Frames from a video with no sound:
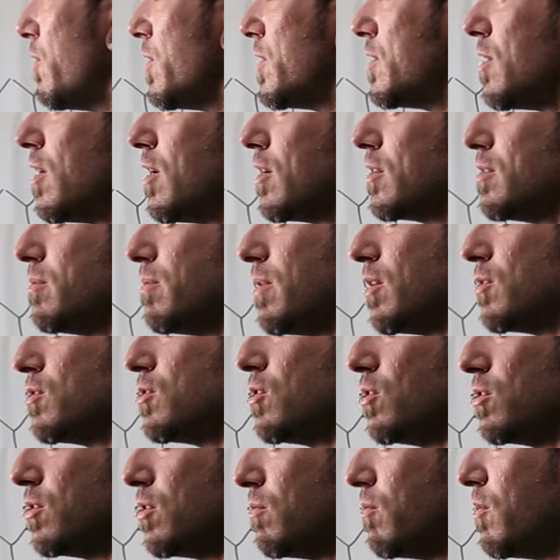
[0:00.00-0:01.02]
we talked about
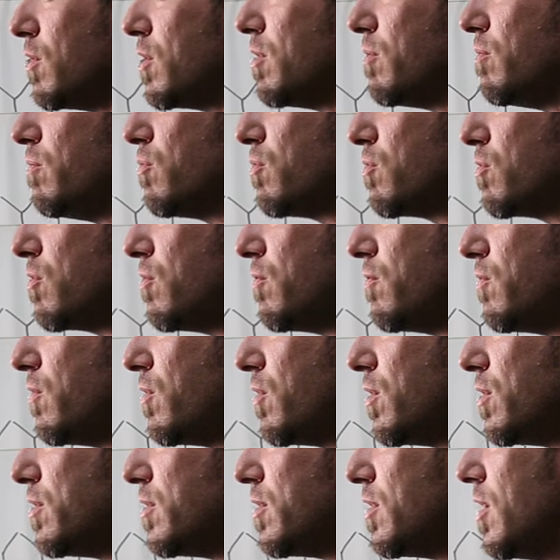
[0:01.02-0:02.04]
Chosen One and Brutal
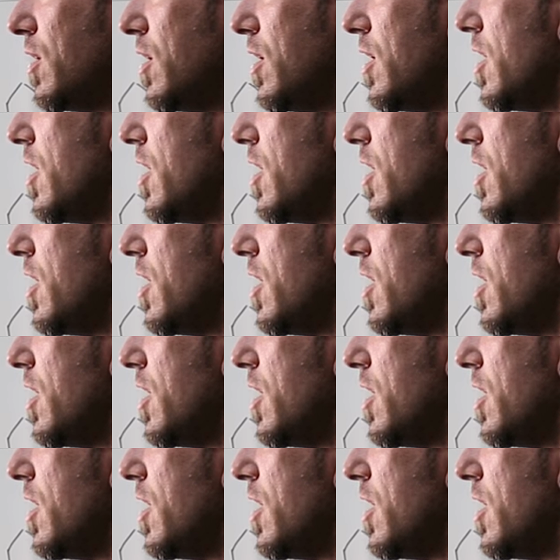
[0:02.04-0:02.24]
force